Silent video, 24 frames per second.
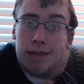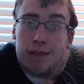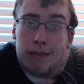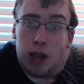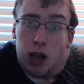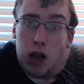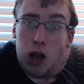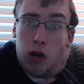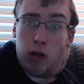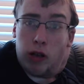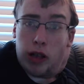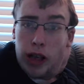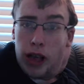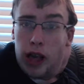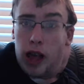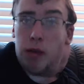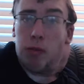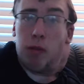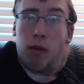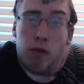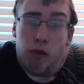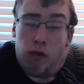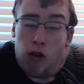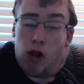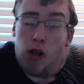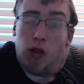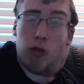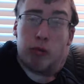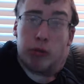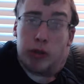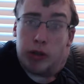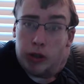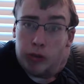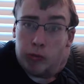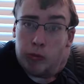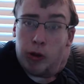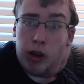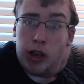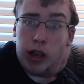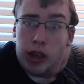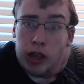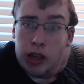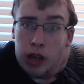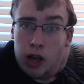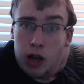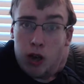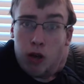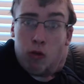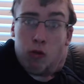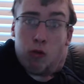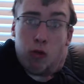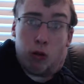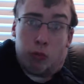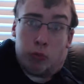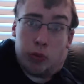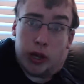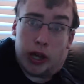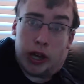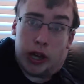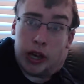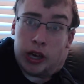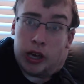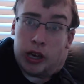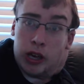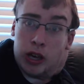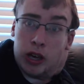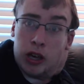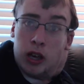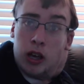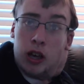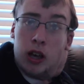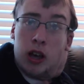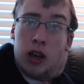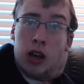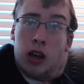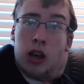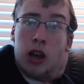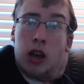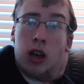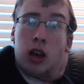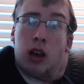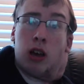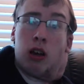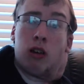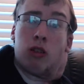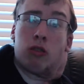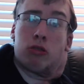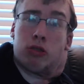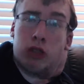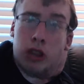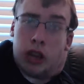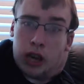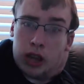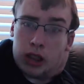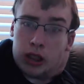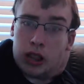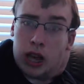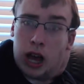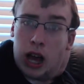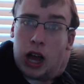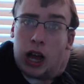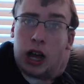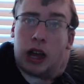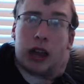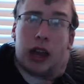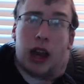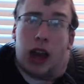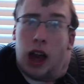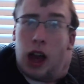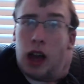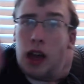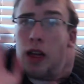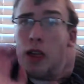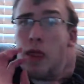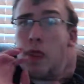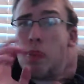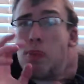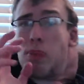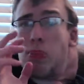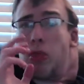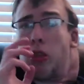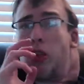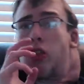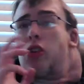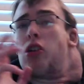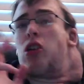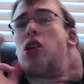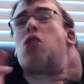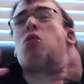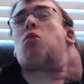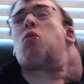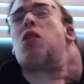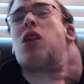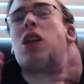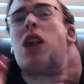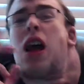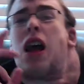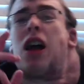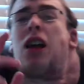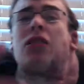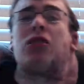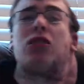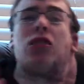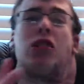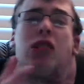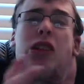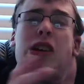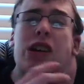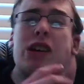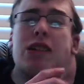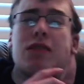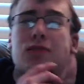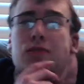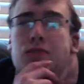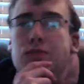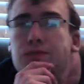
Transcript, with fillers: So, yeah, and the following week will be Uchiha Sasuke. But you know what, actually?